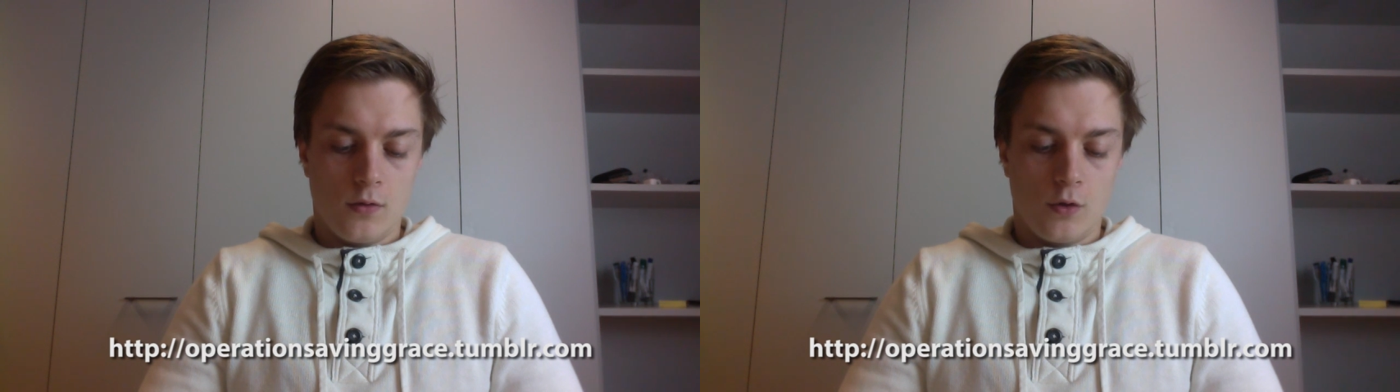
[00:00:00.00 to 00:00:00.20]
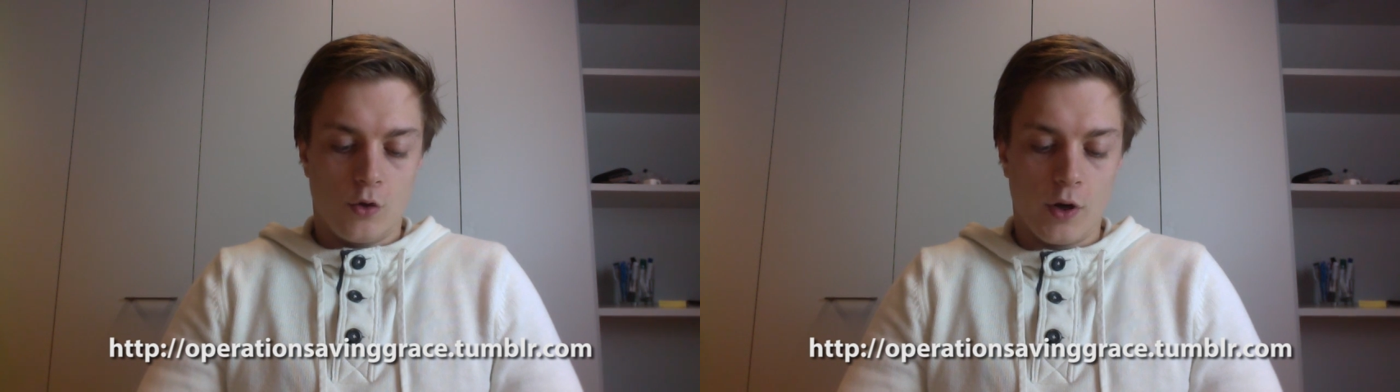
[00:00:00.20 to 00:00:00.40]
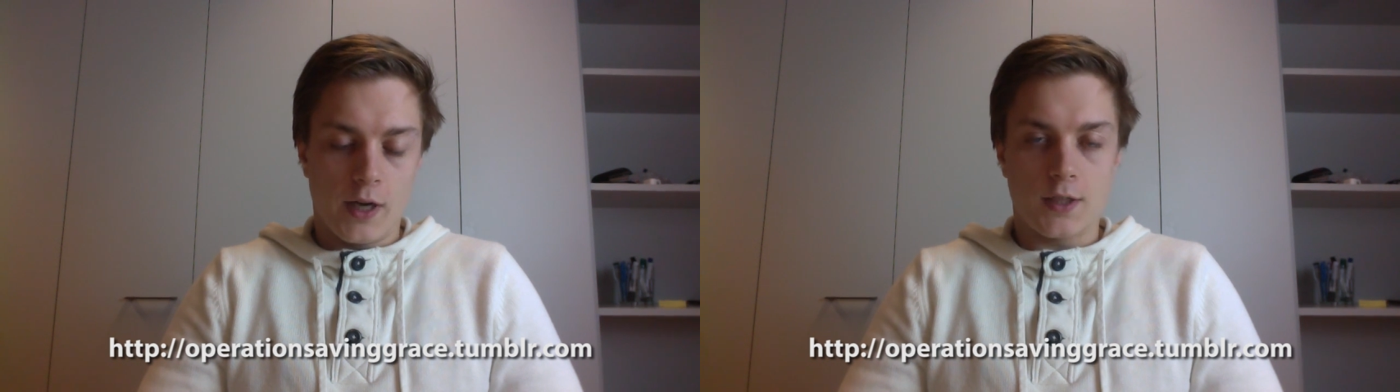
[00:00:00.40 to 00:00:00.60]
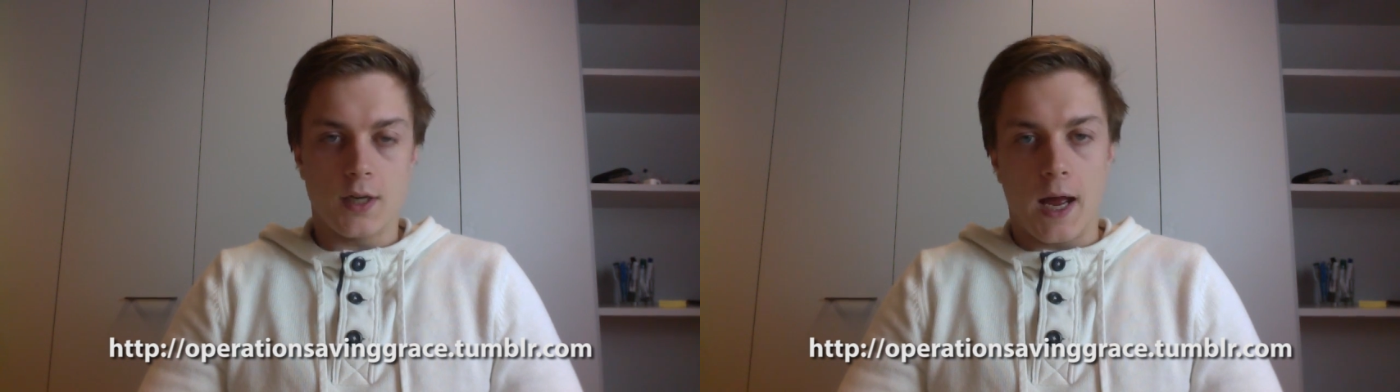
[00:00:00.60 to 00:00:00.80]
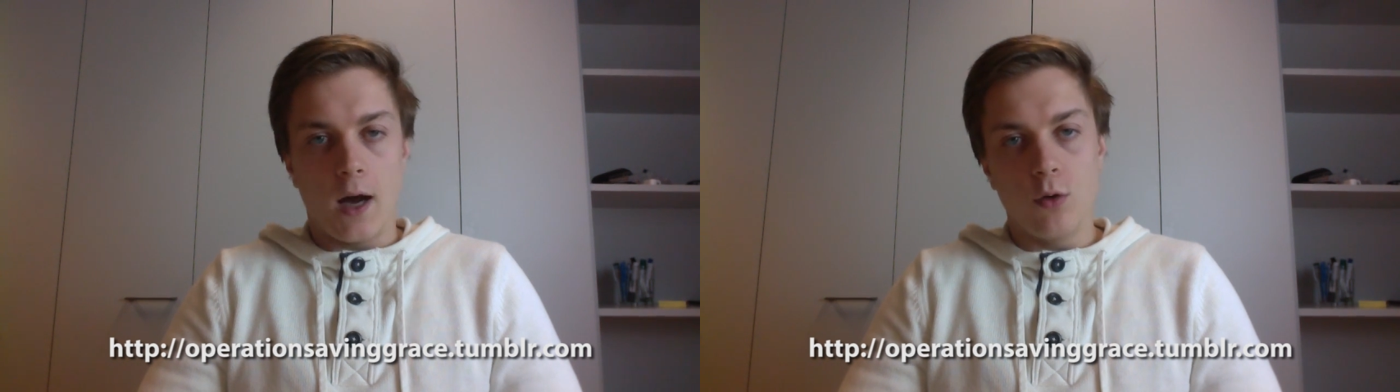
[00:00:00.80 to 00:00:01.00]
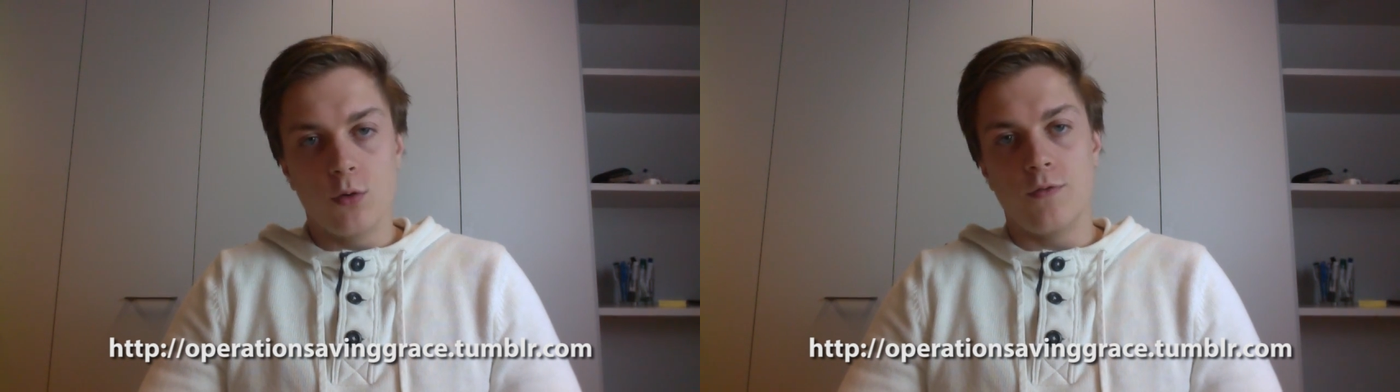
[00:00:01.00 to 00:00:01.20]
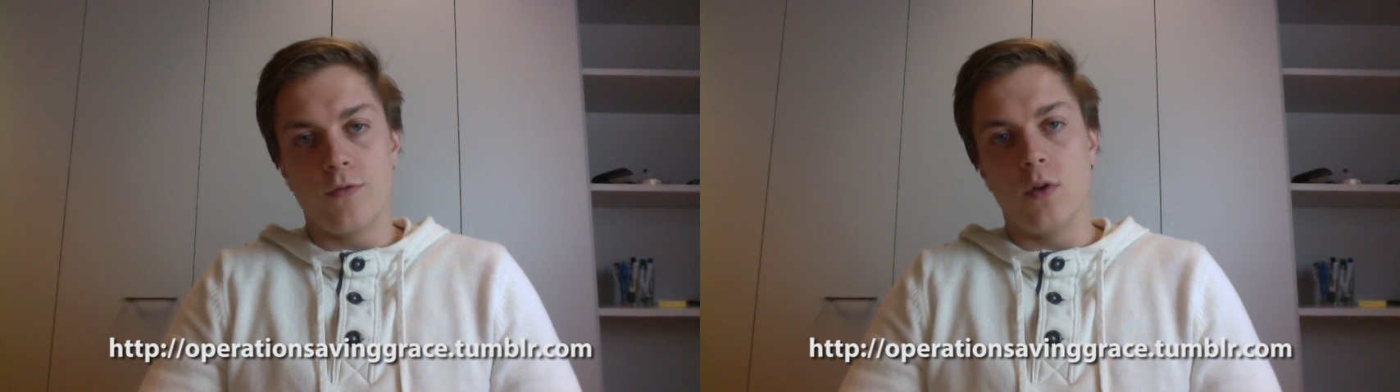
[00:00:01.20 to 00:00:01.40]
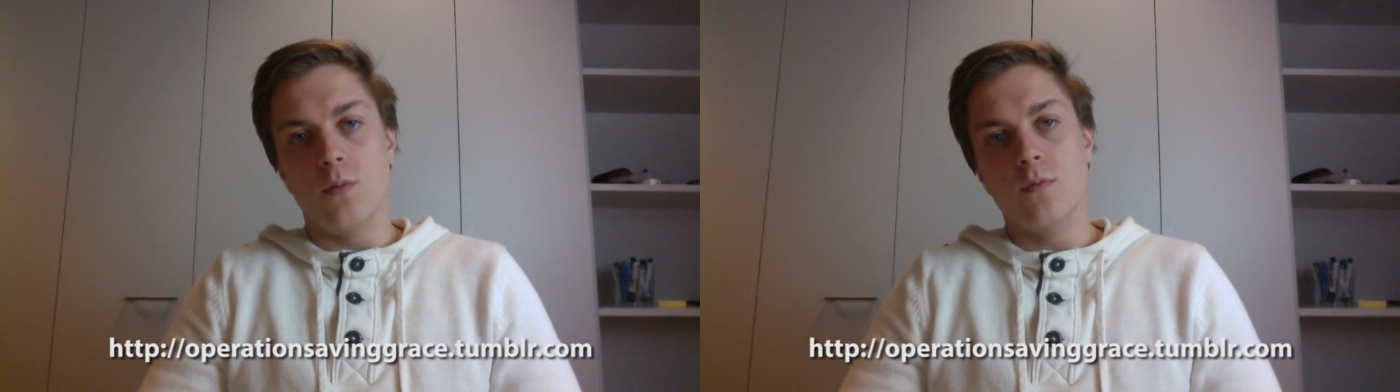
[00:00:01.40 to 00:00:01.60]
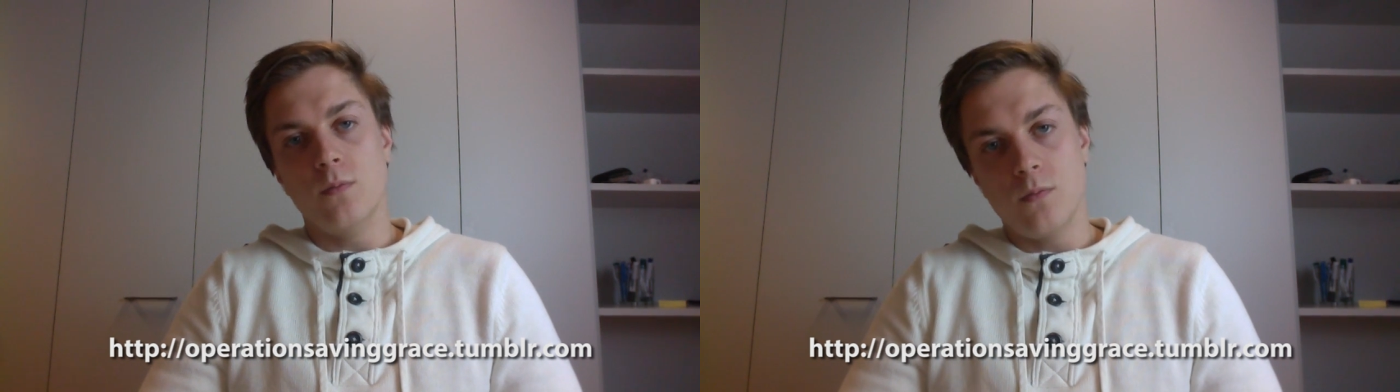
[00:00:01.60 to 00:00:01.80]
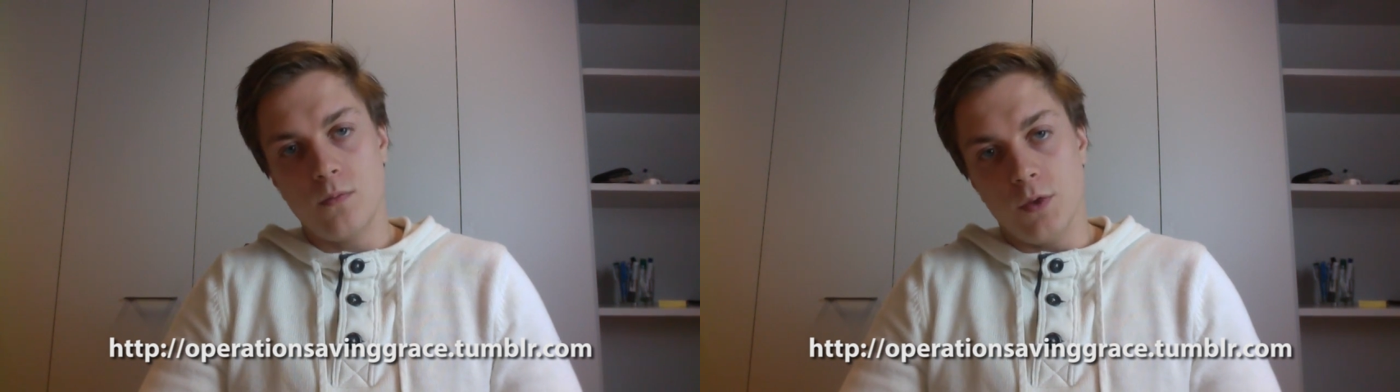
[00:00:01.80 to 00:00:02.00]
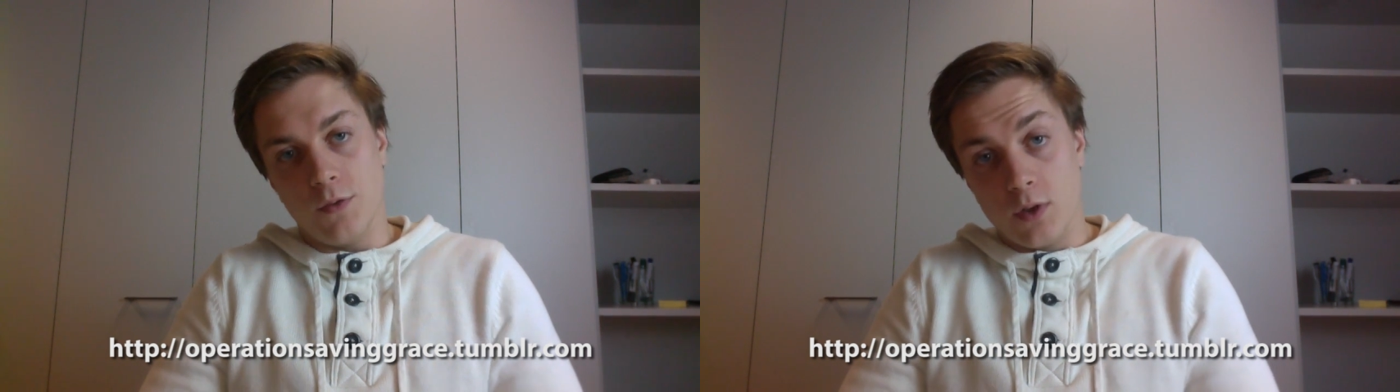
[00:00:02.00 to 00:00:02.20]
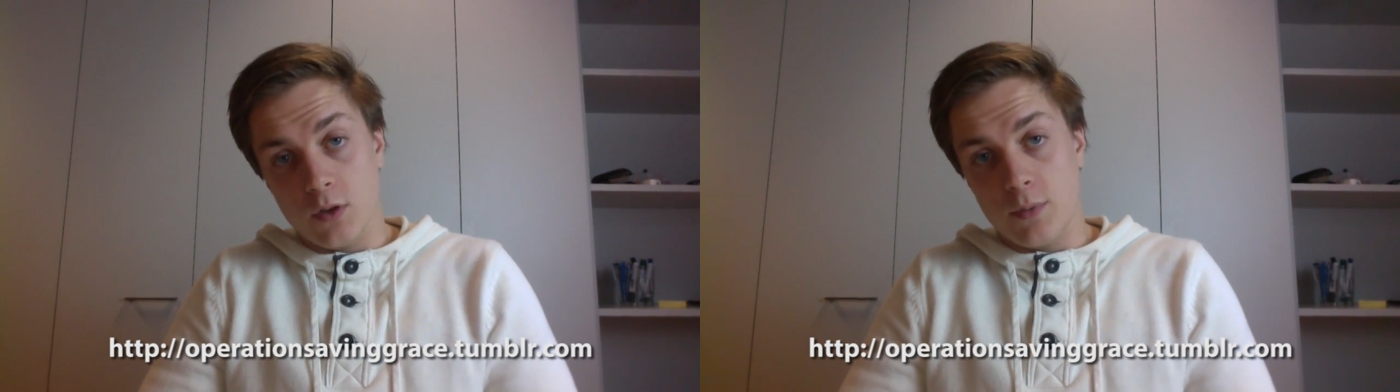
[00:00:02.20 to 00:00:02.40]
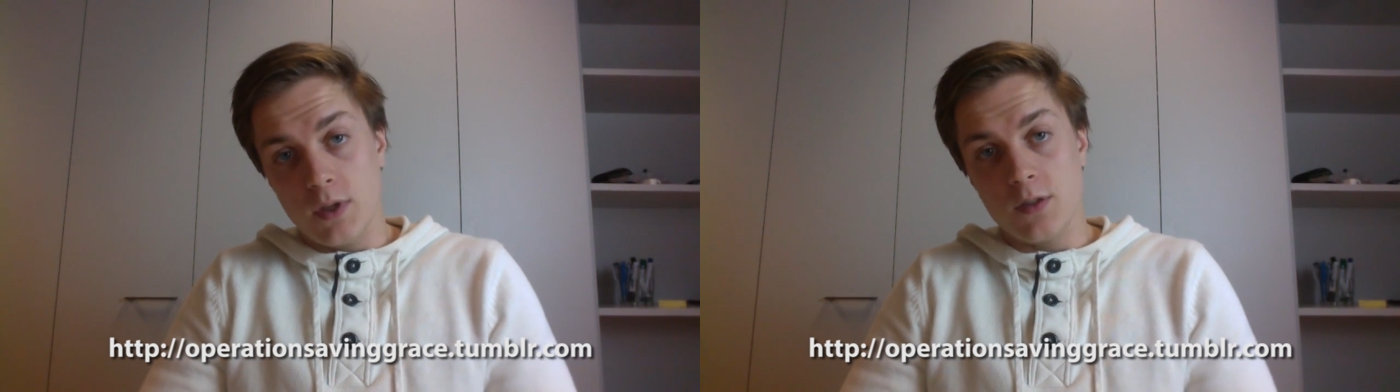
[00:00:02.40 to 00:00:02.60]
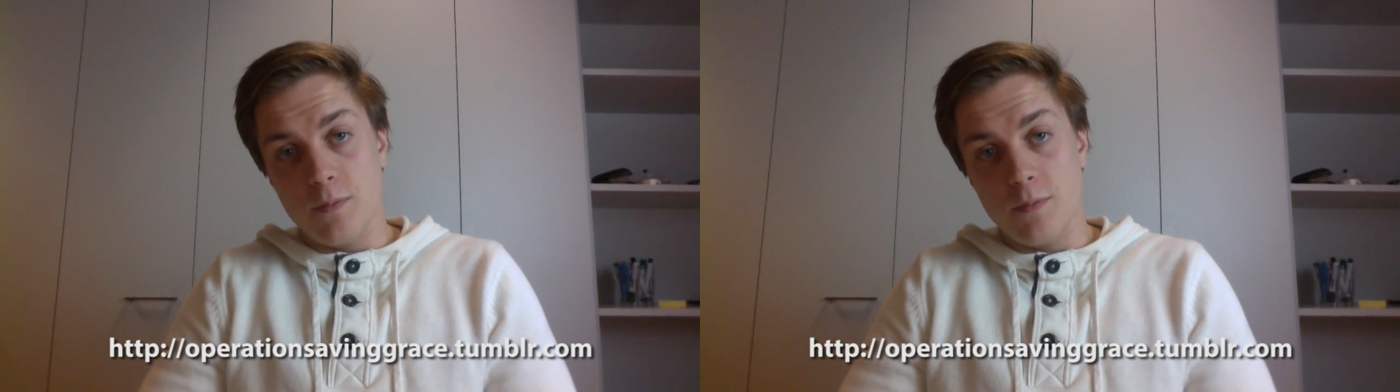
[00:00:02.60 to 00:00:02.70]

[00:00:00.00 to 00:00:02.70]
Grace out from the Philippines,